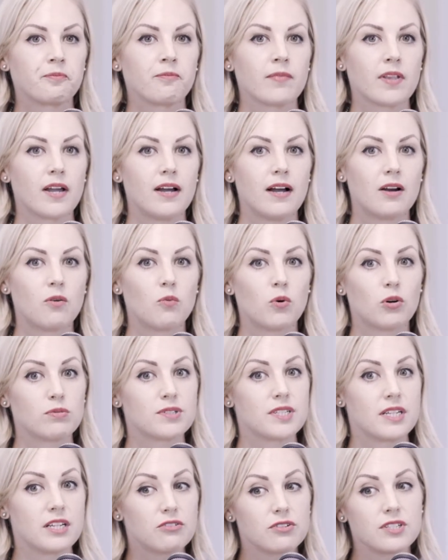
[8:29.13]
And what
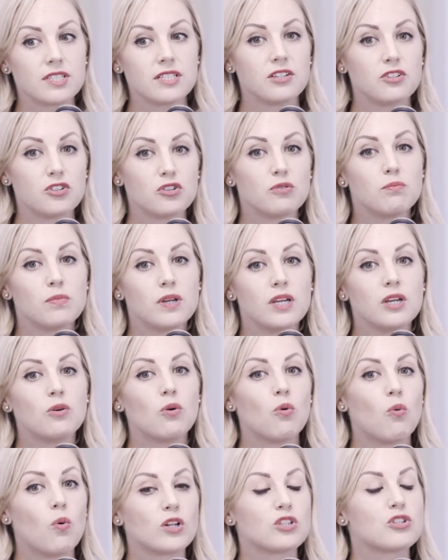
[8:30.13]
was interesting to me,
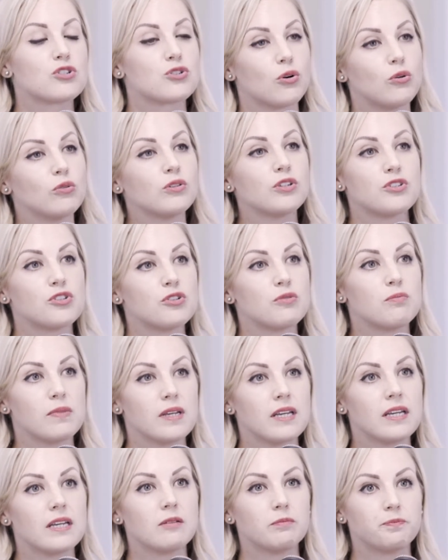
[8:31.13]
or what sold it to
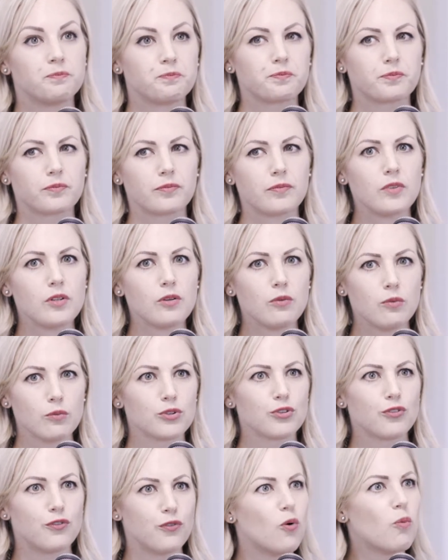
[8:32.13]
me,
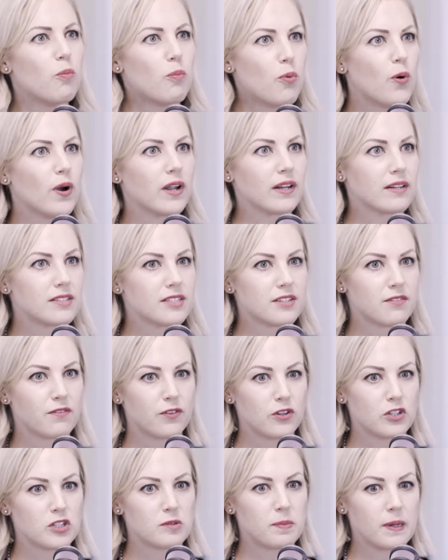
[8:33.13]
was 4 points.
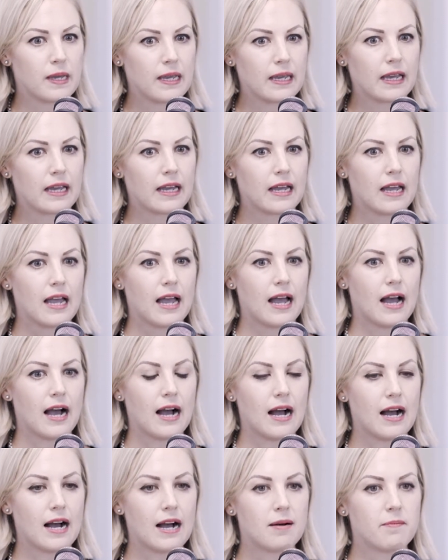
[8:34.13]
First being,
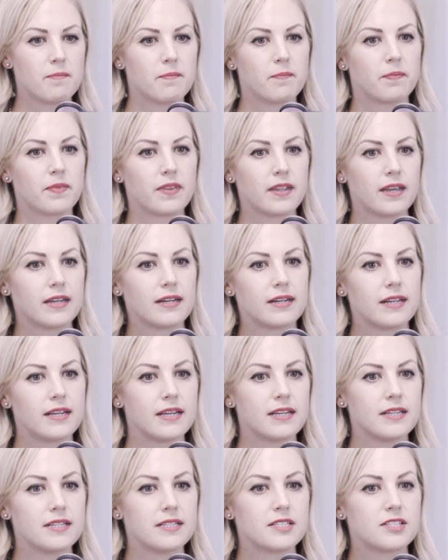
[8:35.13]
it
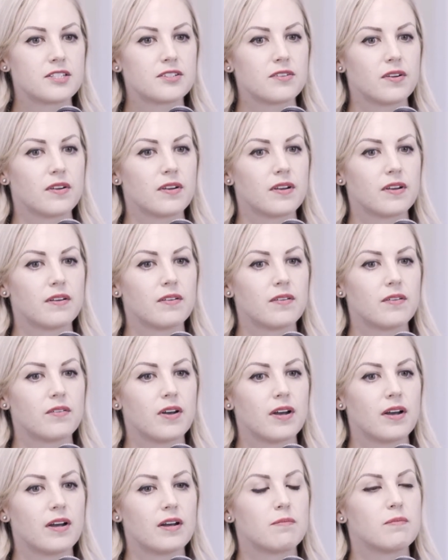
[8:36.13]
is
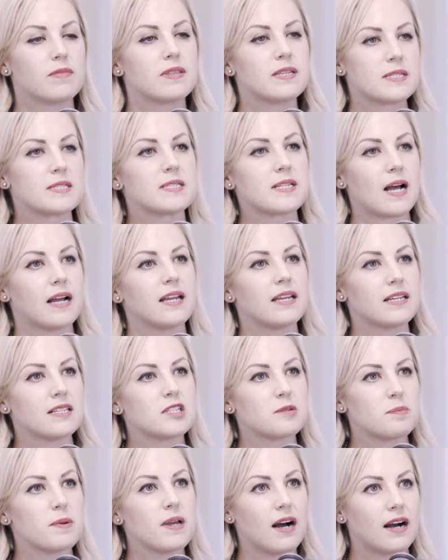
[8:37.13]
the
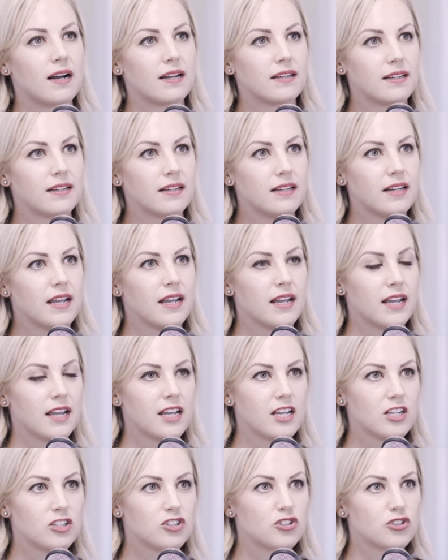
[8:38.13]
science behind it
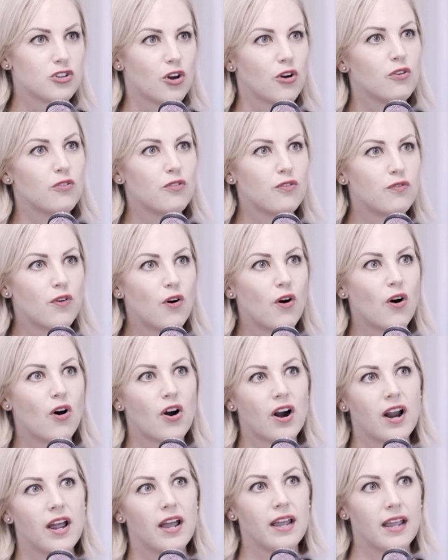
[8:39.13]
is so
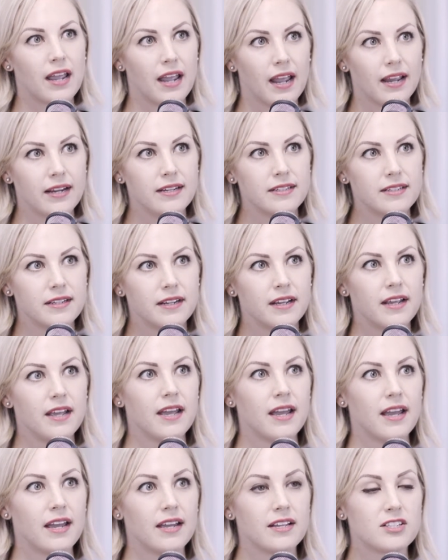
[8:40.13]
far ahead.
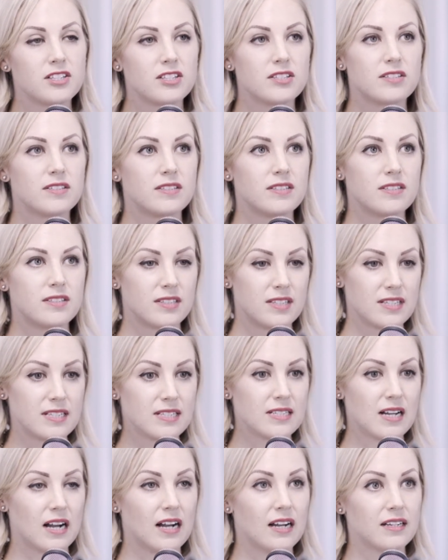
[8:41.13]
It's
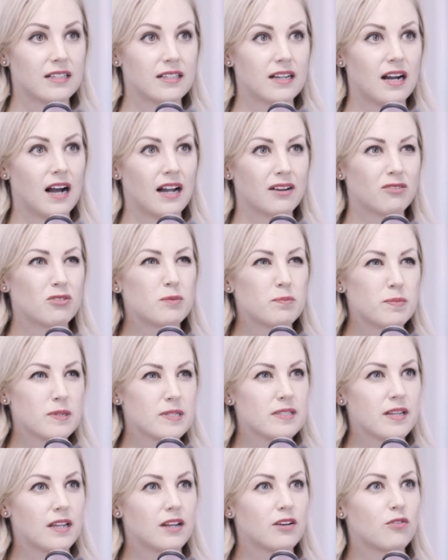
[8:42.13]
designed
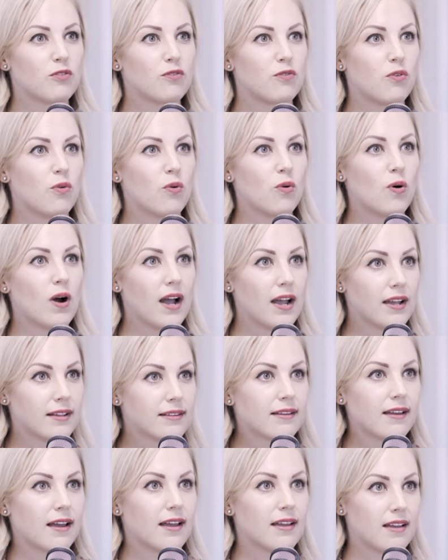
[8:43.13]
100% for
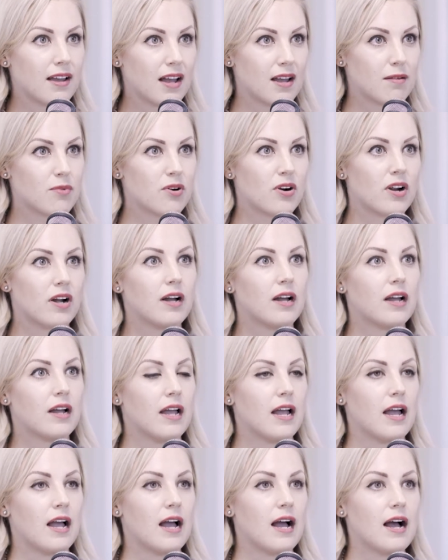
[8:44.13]
8K camera
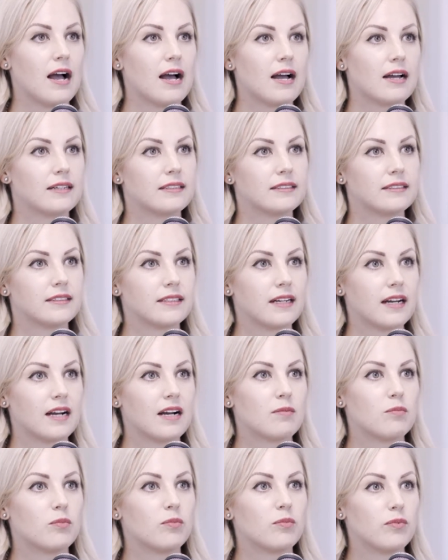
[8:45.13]
and
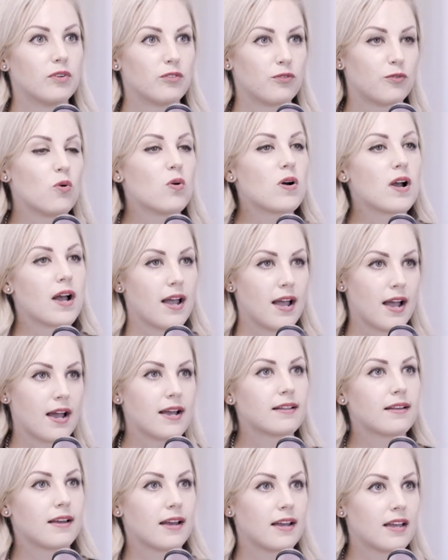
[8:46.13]
4K,
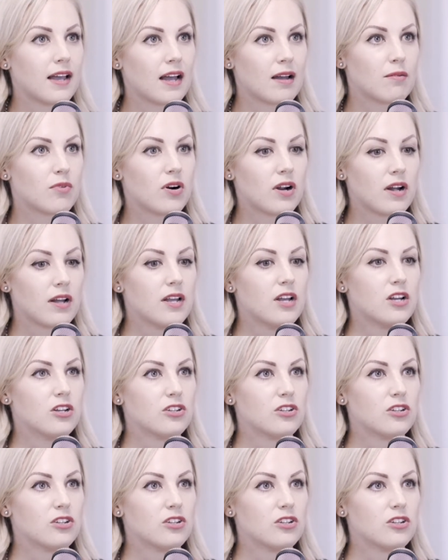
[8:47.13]
8K camera.